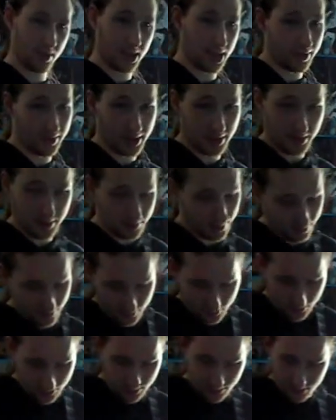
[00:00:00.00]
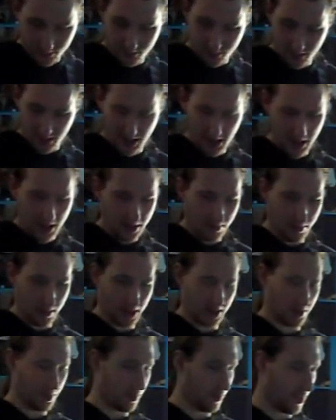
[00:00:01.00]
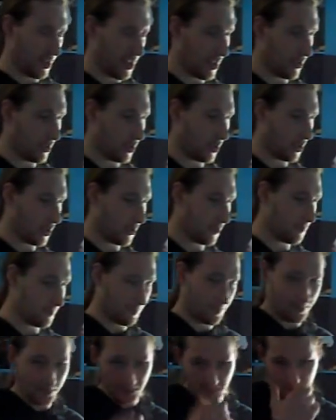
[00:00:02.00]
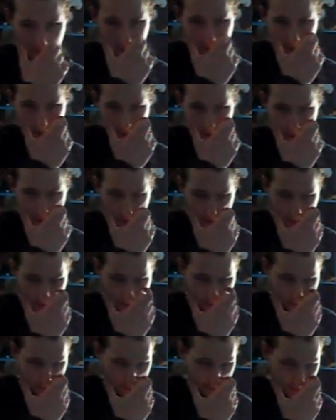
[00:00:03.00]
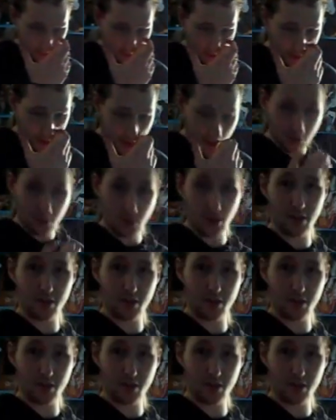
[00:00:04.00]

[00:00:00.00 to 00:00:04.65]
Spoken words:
whenever you mess with the end, you know. So that is